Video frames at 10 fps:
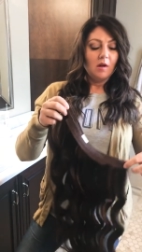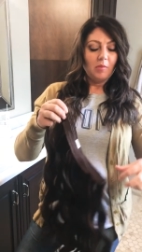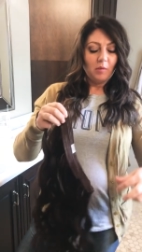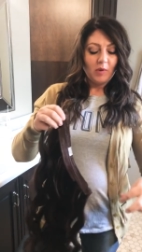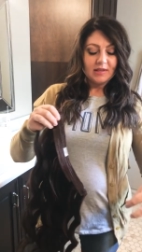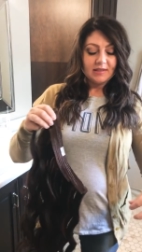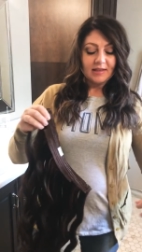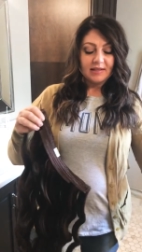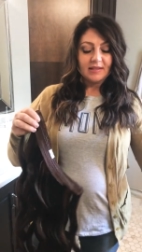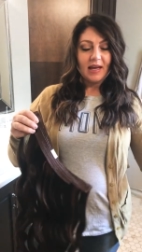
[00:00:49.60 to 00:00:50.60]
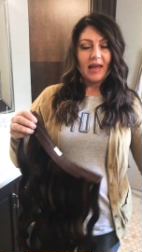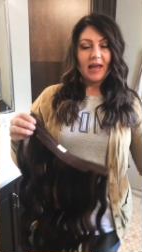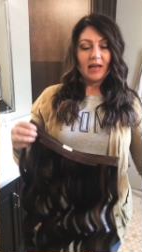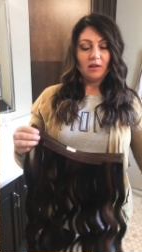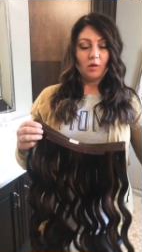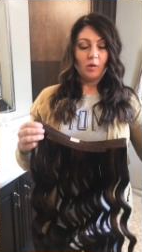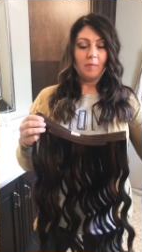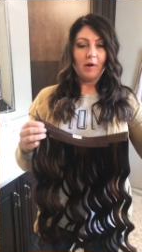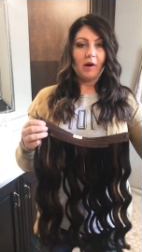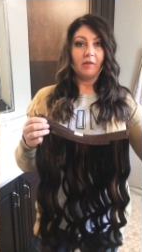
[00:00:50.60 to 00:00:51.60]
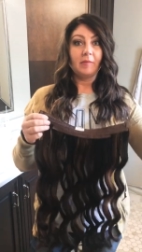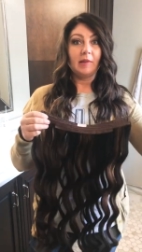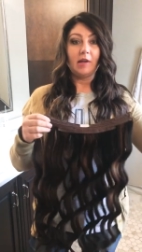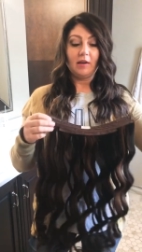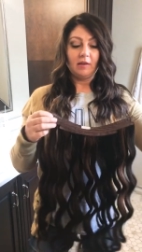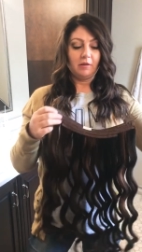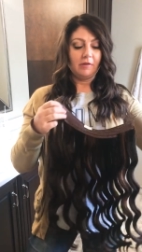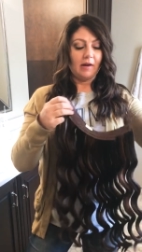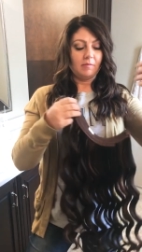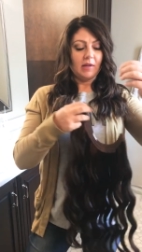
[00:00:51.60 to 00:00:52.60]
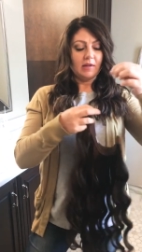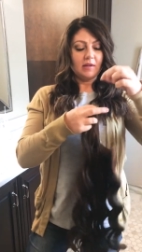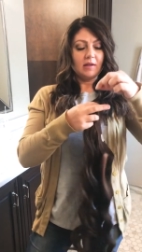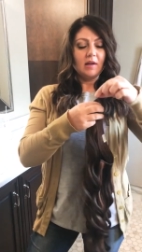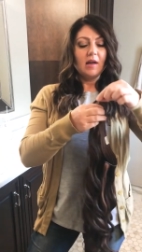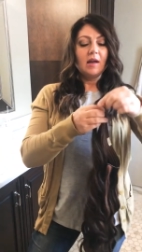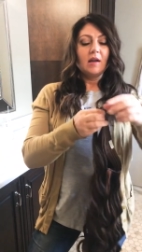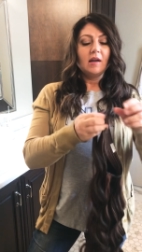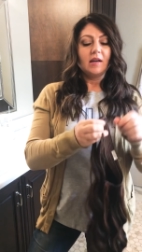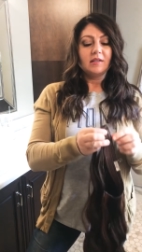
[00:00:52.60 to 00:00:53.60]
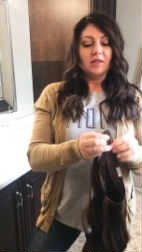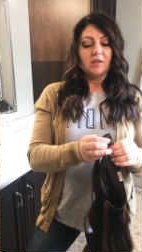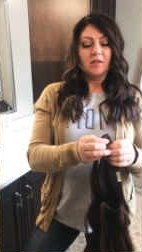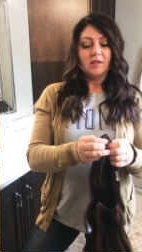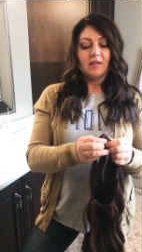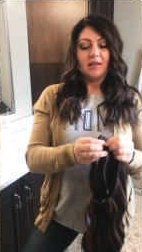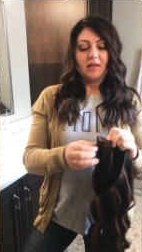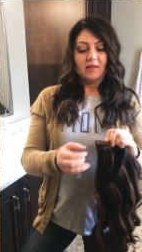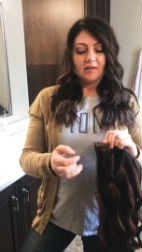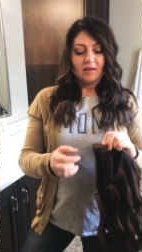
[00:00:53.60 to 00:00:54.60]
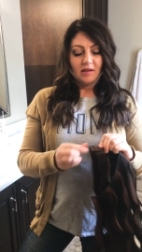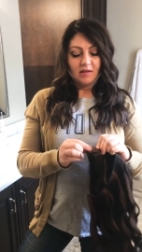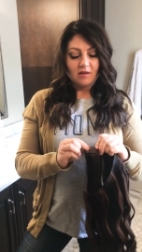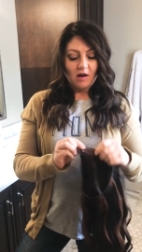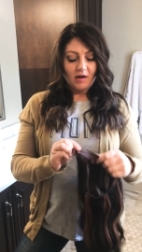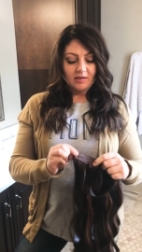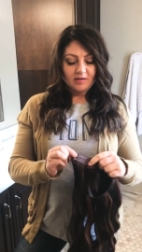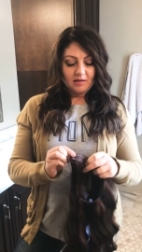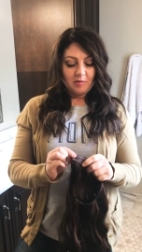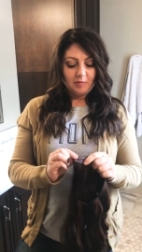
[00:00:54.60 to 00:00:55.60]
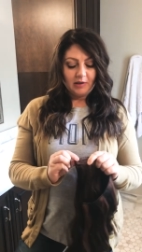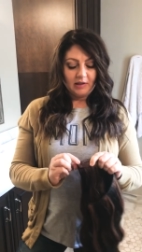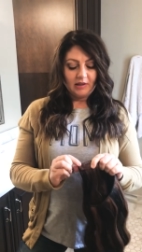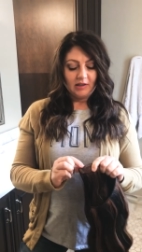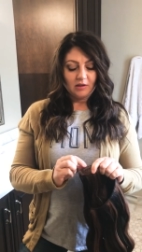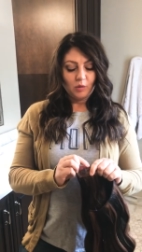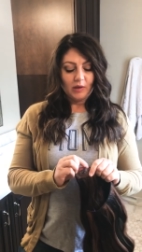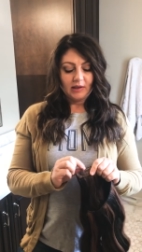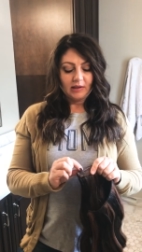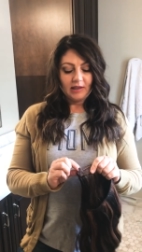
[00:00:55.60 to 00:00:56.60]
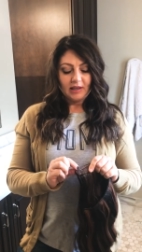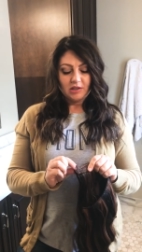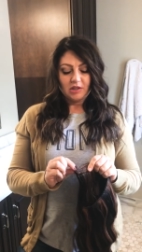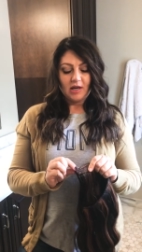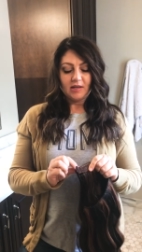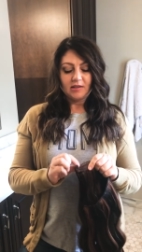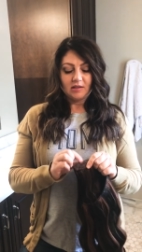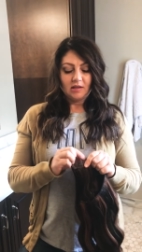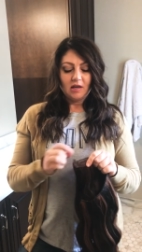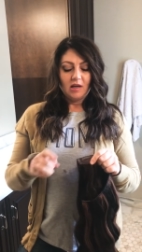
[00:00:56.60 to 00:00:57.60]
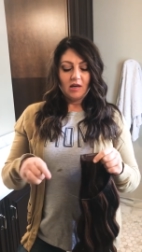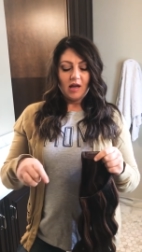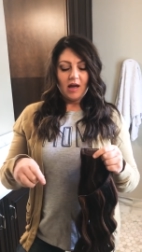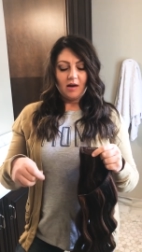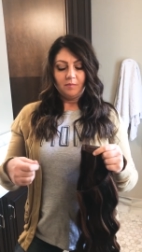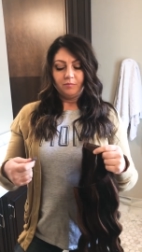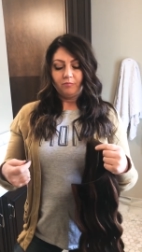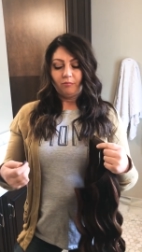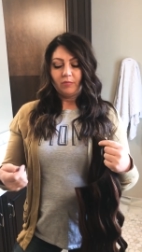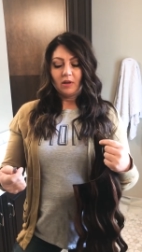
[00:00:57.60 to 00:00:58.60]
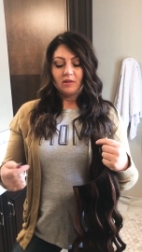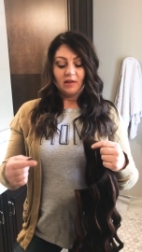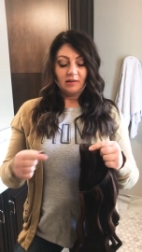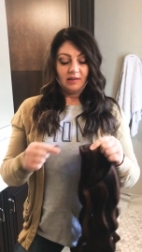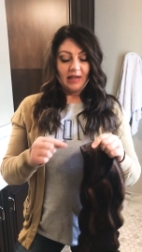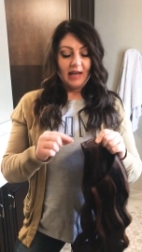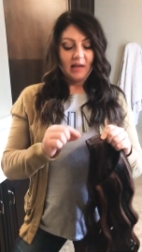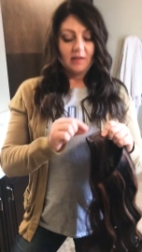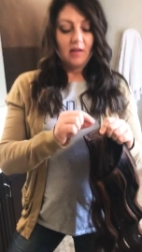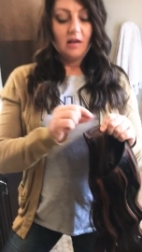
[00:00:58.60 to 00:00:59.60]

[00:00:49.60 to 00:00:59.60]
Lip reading: But what sets the Halo apart from a lot of the crown method extensions is this awesome ability to quickly adjust the length.